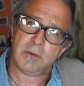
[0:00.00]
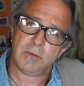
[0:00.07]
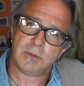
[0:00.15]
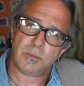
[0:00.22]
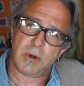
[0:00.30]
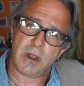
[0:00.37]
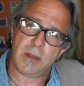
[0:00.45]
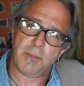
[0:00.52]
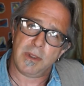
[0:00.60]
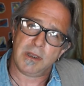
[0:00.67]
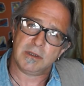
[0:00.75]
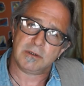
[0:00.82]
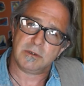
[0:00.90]
was prop
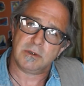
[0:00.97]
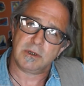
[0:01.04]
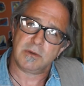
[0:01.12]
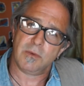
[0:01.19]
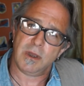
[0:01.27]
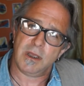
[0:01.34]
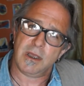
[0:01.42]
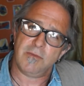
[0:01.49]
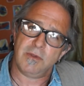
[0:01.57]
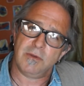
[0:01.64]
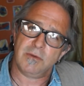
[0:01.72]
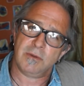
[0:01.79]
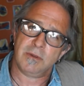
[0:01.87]
mastering and what have
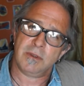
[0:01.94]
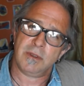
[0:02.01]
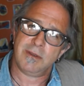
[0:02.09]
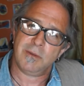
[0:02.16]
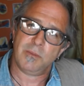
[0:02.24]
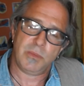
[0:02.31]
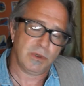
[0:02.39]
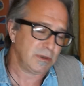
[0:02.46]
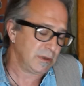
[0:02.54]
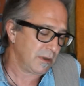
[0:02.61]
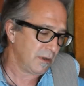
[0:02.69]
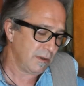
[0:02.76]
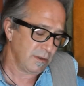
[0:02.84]
you,
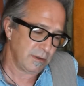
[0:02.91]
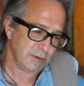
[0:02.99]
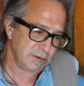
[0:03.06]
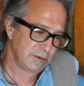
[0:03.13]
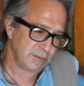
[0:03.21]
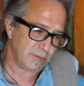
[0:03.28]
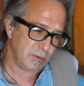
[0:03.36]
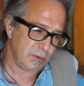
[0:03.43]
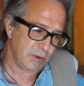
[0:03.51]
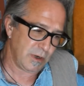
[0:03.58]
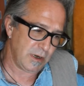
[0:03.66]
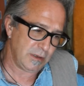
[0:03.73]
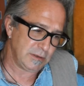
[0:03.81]
building all those
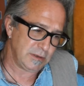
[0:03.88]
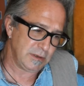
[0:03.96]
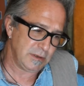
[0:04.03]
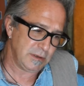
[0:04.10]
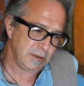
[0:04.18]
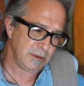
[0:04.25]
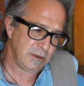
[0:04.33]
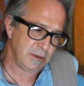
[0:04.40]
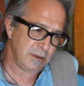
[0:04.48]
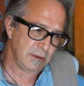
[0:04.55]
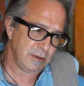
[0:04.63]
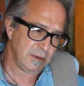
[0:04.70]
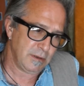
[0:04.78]
crazy,
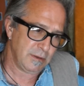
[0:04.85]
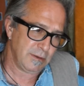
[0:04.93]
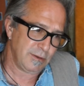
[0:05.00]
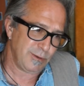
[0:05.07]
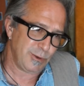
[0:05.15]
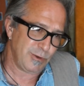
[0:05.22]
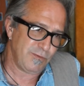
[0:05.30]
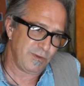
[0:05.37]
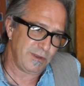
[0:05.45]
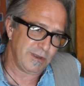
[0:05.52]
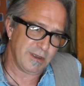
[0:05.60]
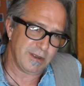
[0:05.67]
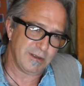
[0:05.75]

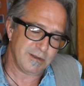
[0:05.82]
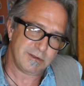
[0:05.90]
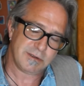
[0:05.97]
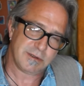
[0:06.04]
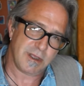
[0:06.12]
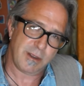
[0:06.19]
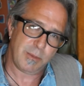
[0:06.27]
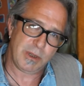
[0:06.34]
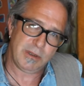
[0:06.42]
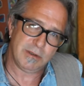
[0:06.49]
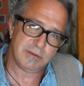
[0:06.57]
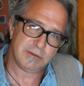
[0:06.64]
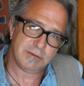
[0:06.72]
goofy, slimy,
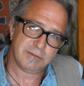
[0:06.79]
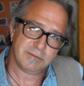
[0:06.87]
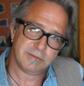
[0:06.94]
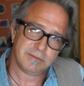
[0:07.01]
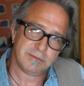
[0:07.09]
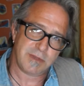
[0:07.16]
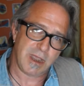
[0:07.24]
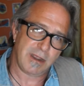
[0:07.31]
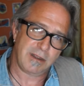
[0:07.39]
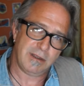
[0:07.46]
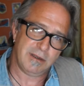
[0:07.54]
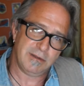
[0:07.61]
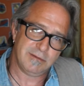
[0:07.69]

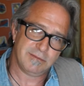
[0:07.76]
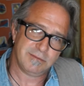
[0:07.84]
gacky,